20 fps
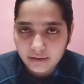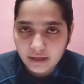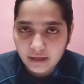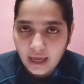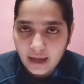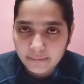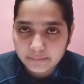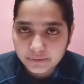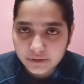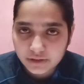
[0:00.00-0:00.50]

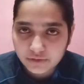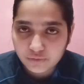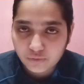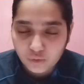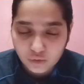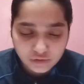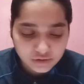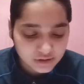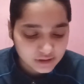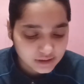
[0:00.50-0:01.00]
caps and
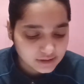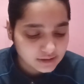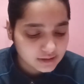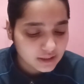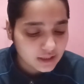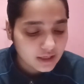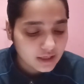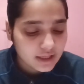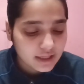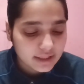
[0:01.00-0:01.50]
walls is
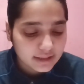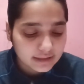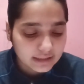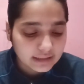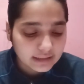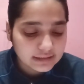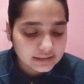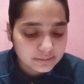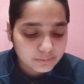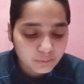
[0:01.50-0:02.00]

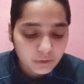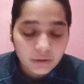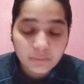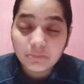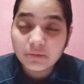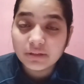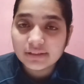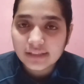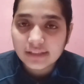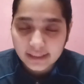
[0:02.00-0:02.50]
that
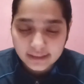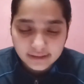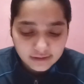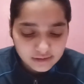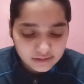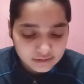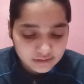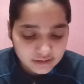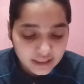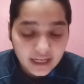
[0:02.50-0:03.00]
spermicidal,